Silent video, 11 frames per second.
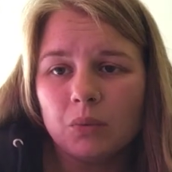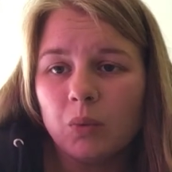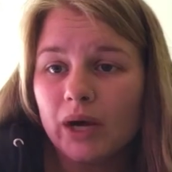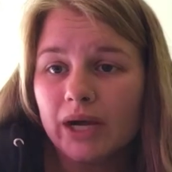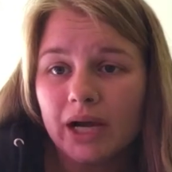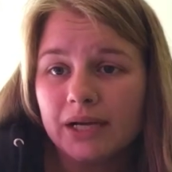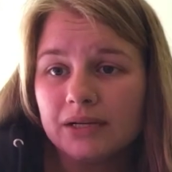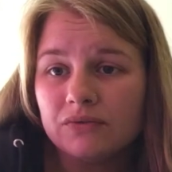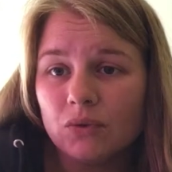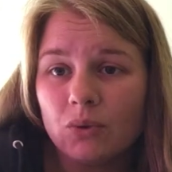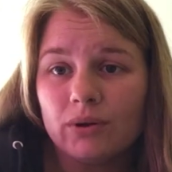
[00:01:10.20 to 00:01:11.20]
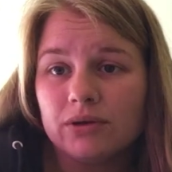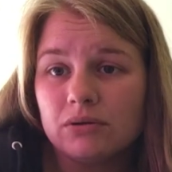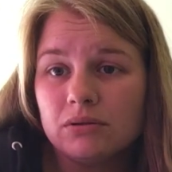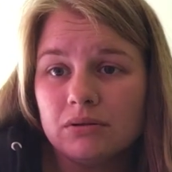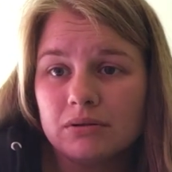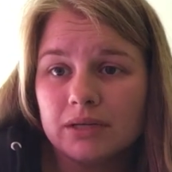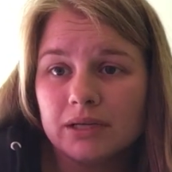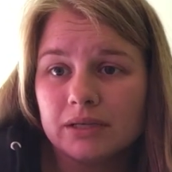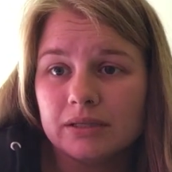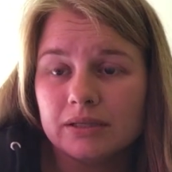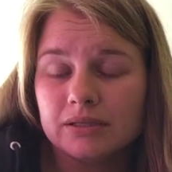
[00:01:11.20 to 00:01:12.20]
What kind of oil
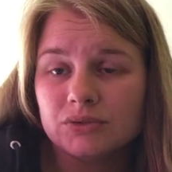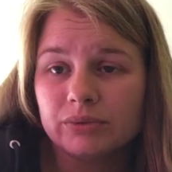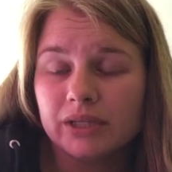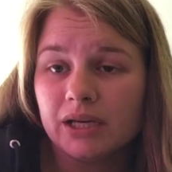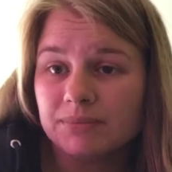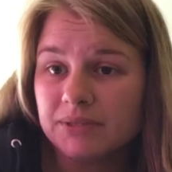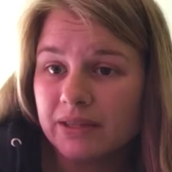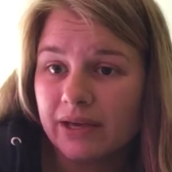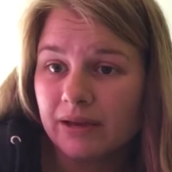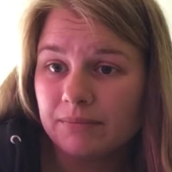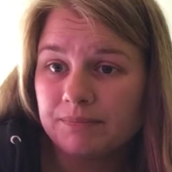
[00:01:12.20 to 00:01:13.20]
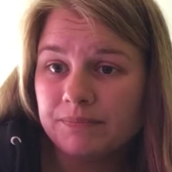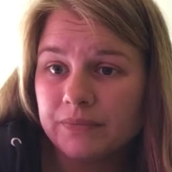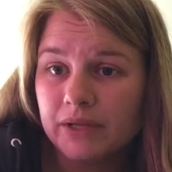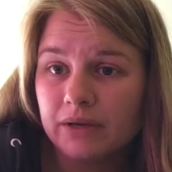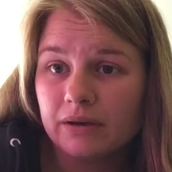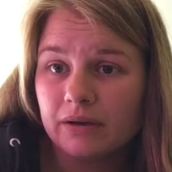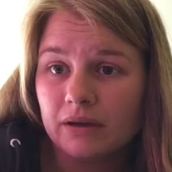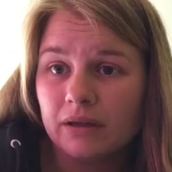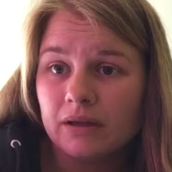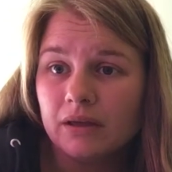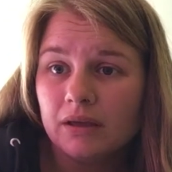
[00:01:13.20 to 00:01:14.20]
is really up to them.
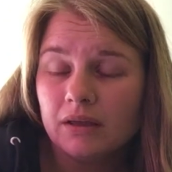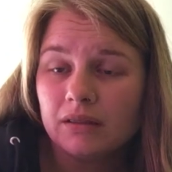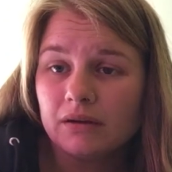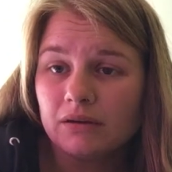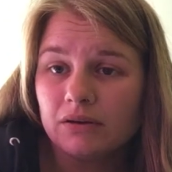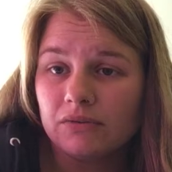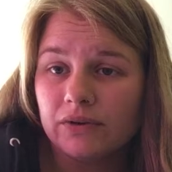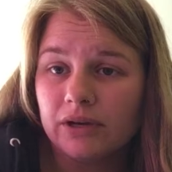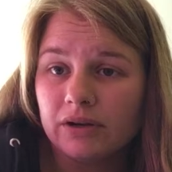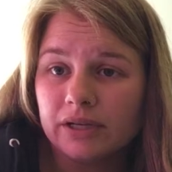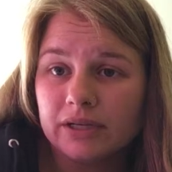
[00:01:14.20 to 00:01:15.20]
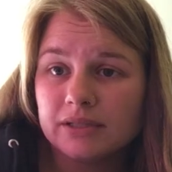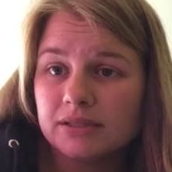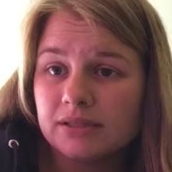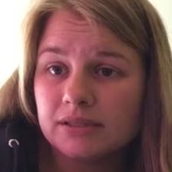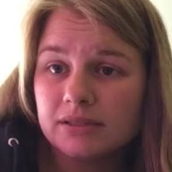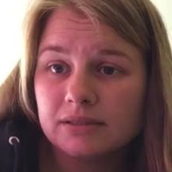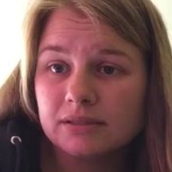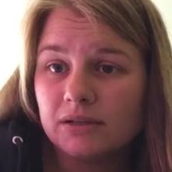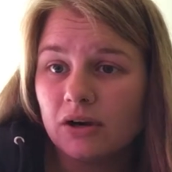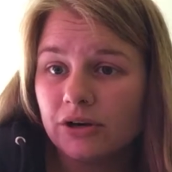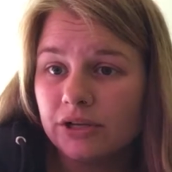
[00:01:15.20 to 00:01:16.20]
There are various
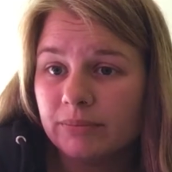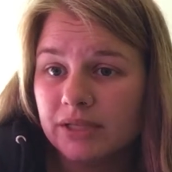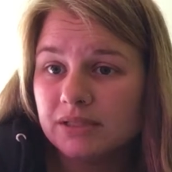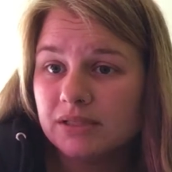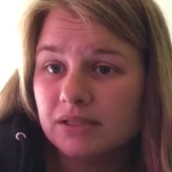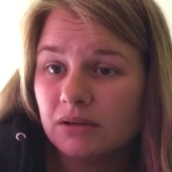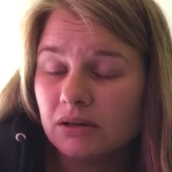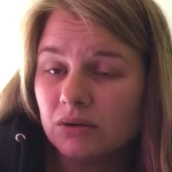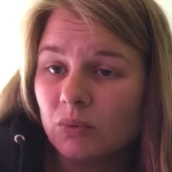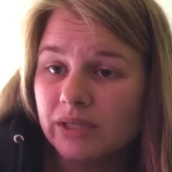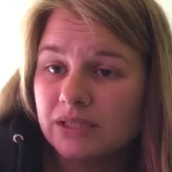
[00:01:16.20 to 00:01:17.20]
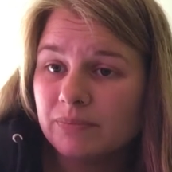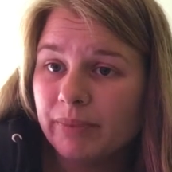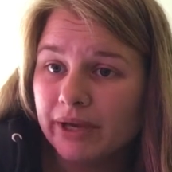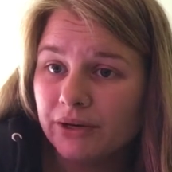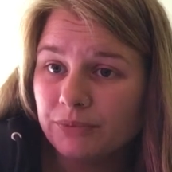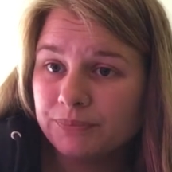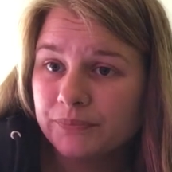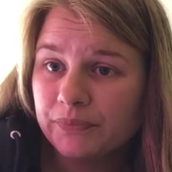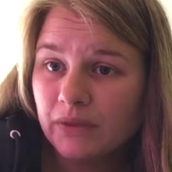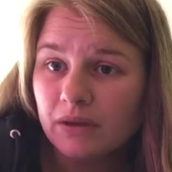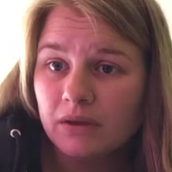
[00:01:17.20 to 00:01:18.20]
arguments on what's better.
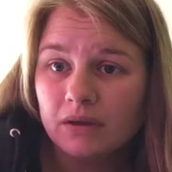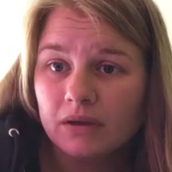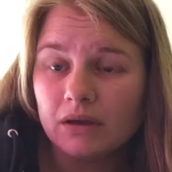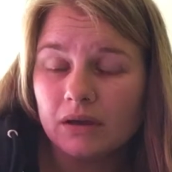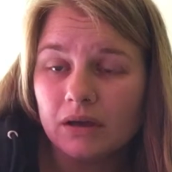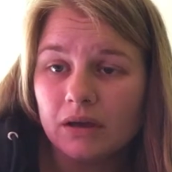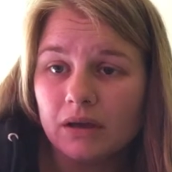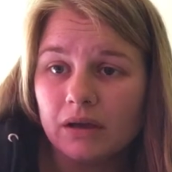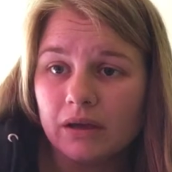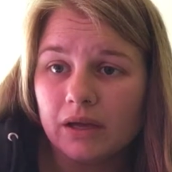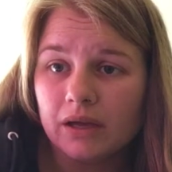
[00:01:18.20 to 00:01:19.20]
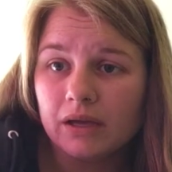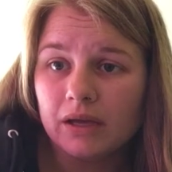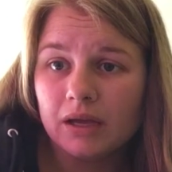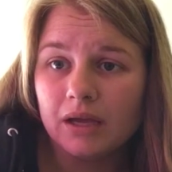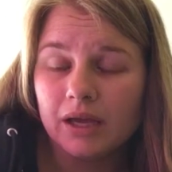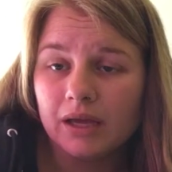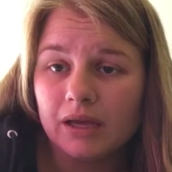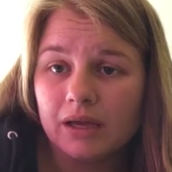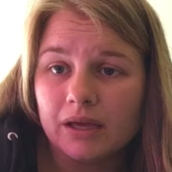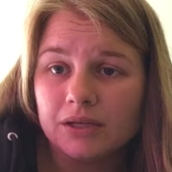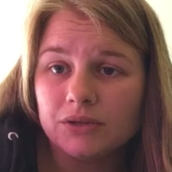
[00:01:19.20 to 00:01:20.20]

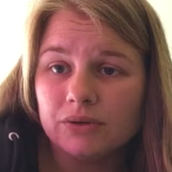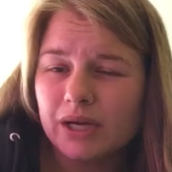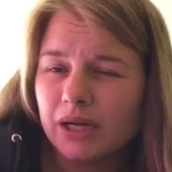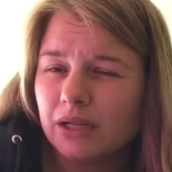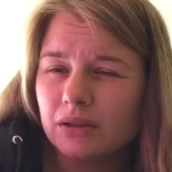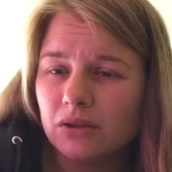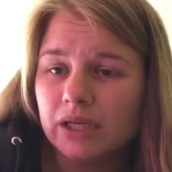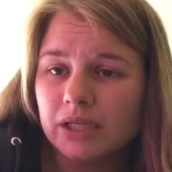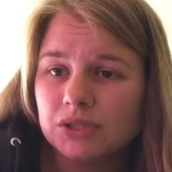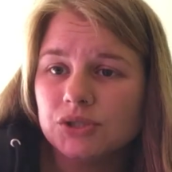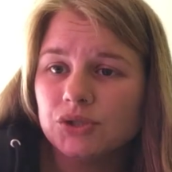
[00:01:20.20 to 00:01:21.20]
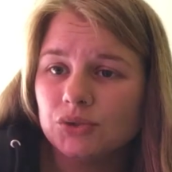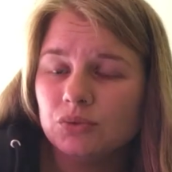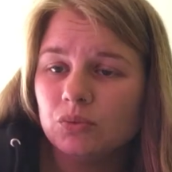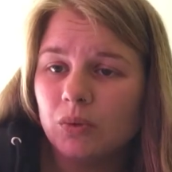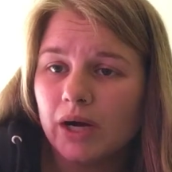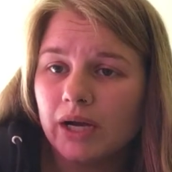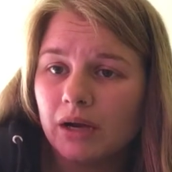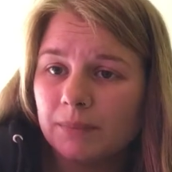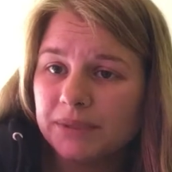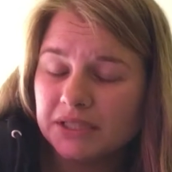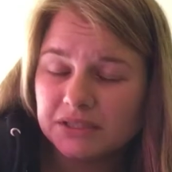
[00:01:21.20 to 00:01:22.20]
And you can kind of look into what
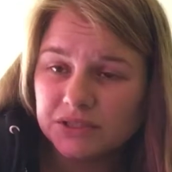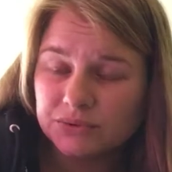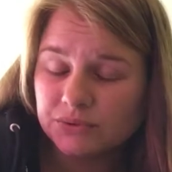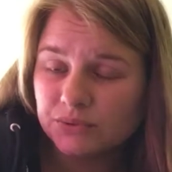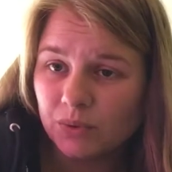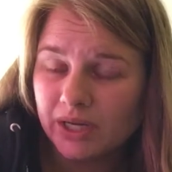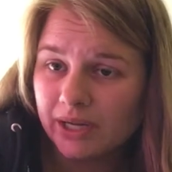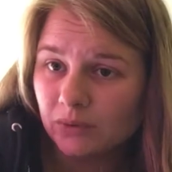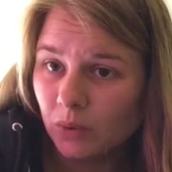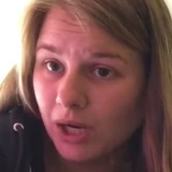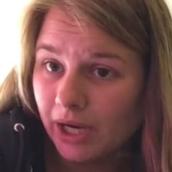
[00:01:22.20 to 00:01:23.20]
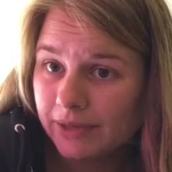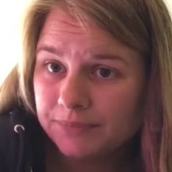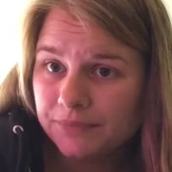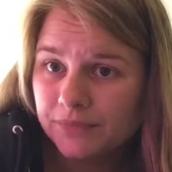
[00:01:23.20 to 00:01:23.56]
companies use what and why.